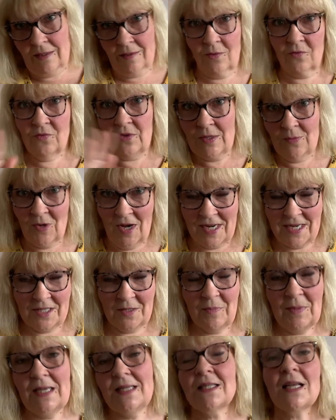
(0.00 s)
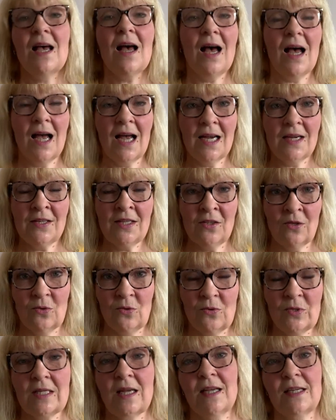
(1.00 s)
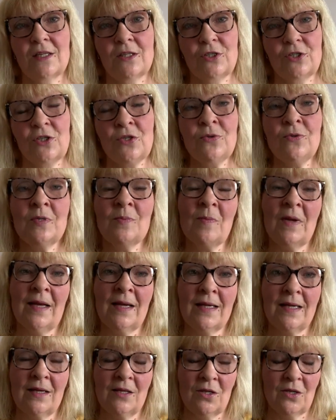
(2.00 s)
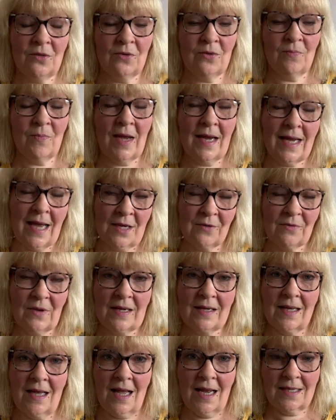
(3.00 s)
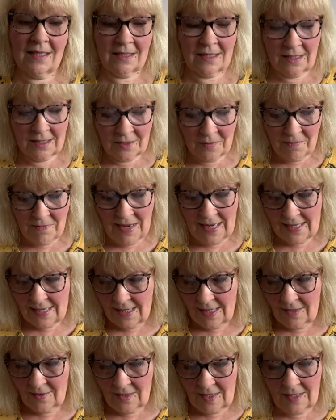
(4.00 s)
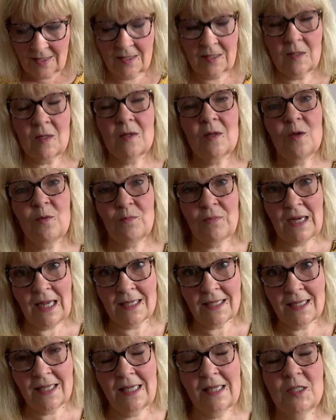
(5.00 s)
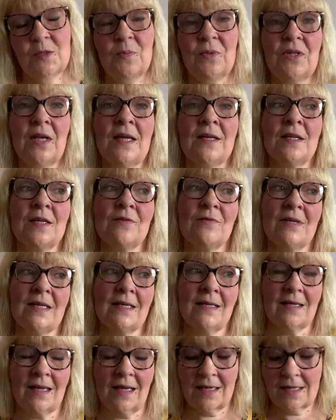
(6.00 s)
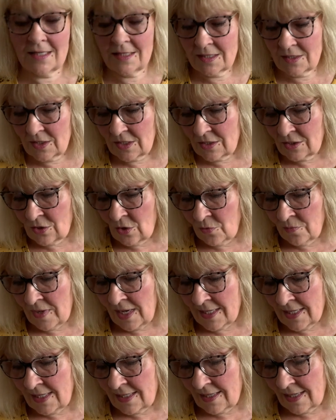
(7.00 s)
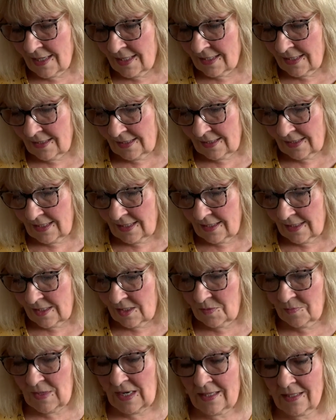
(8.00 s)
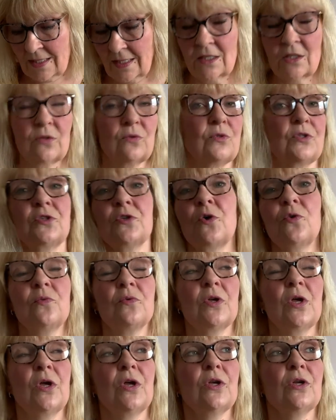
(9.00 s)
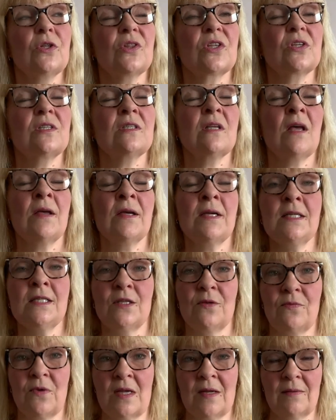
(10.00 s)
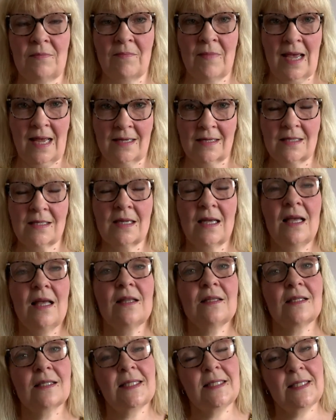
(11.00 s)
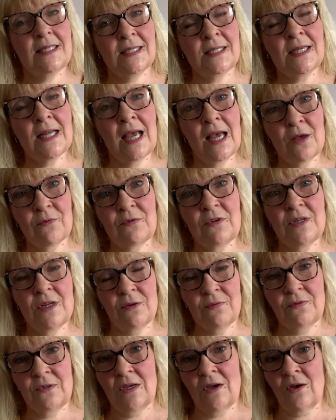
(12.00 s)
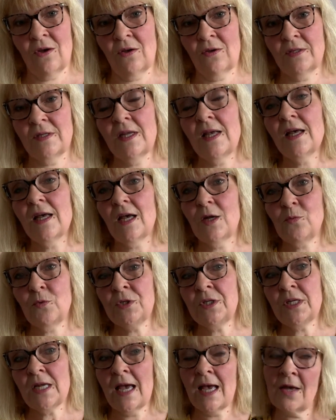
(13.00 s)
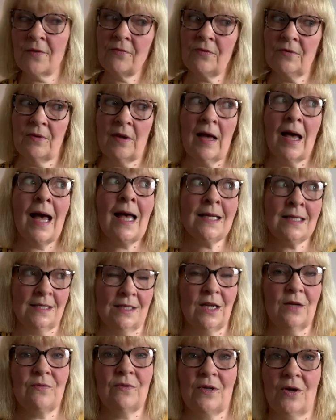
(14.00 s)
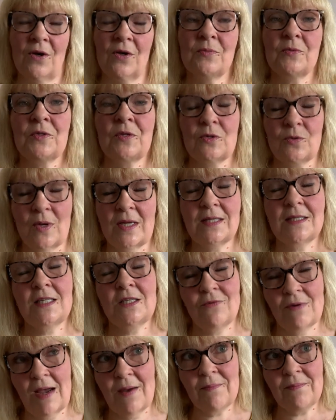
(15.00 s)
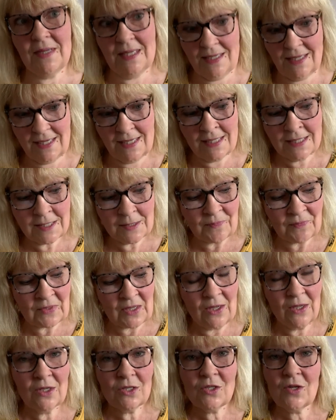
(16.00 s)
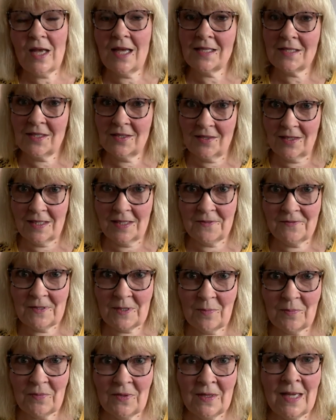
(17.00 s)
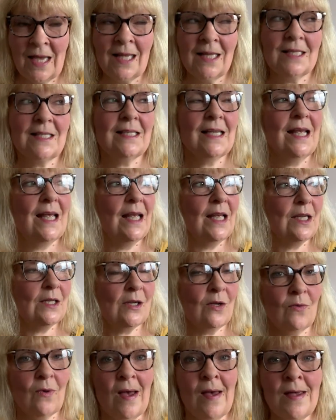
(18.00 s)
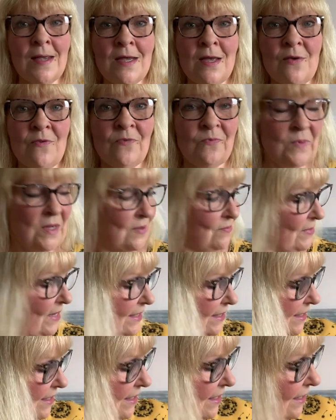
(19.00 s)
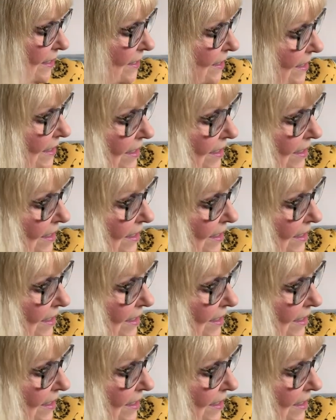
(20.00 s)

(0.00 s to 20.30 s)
rewind a bit. I thought I could use my advent calendar to make this blanket, but then I realised there's so many colours in this blanket. Also, the size of it meant that I didn't have enough yarn. I wouldn't have had enough yarn with the 20-gram minis, so I had to think of something else. Now, I have been making